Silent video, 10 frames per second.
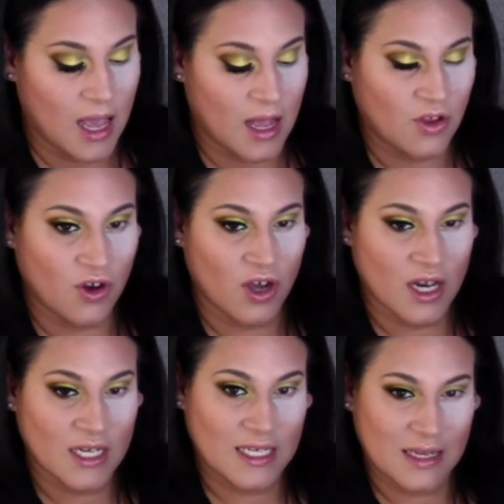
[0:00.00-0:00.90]
and you're going
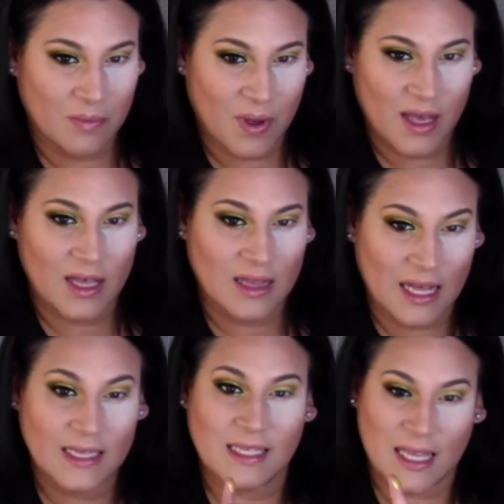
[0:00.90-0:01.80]
to dip it in
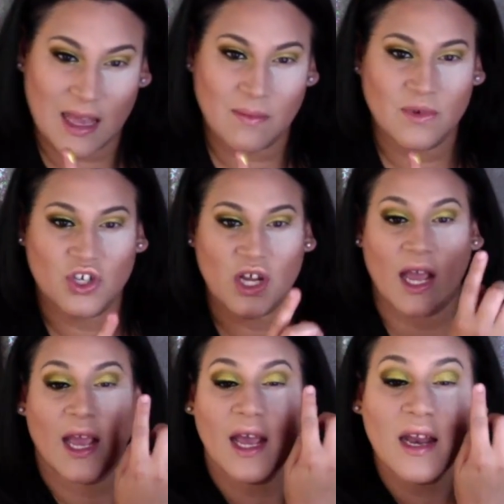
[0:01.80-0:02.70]
that same
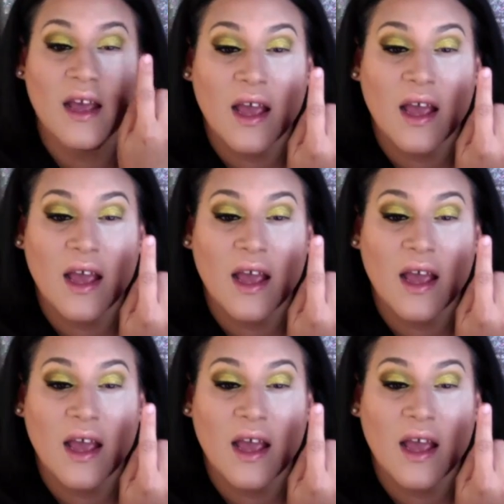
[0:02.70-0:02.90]
shade,